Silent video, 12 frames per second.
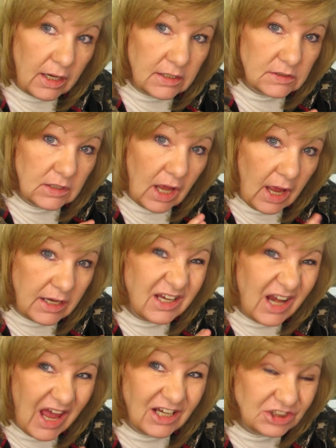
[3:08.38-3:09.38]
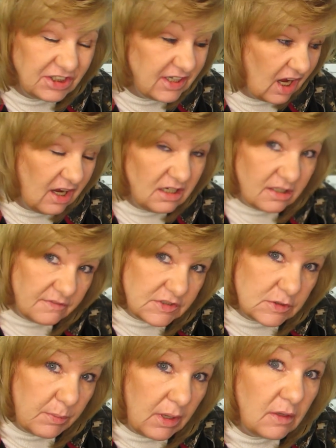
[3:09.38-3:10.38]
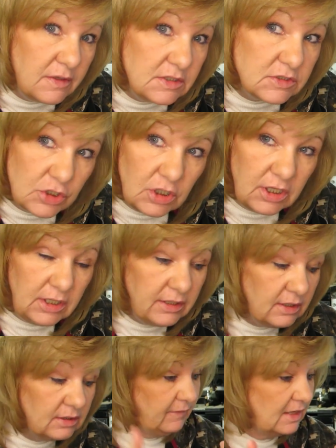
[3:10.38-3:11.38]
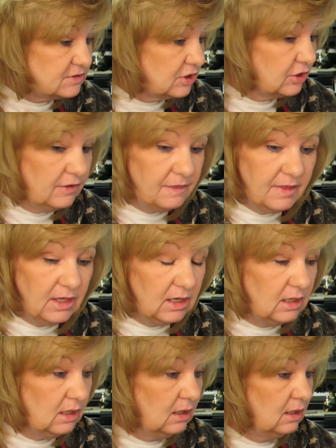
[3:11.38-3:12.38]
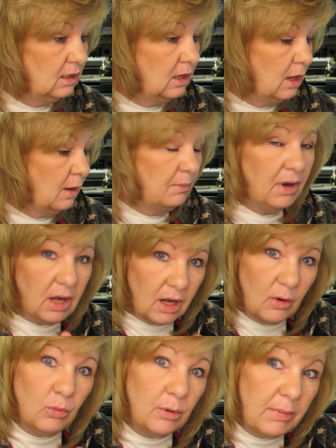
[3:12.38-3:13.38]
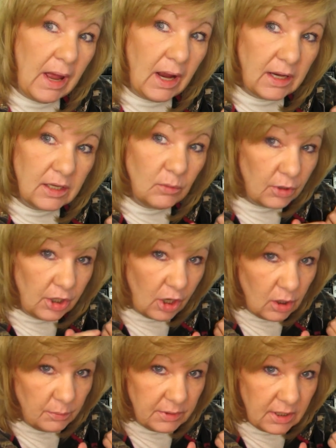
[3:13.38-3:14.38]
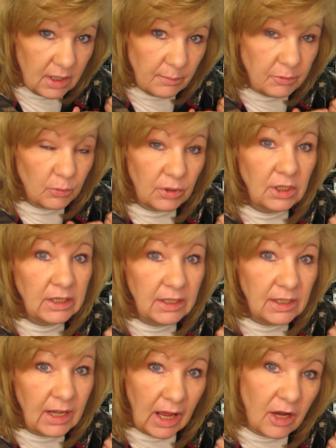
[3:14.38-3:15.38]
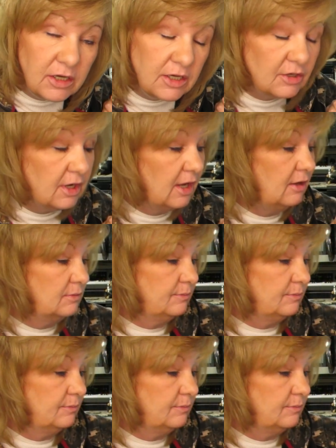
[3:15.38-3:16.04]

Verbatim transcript: can I can actually kind of smell this cooking. That's a good thing. But we're back and we're going to open it up and we're going to get it out of here now.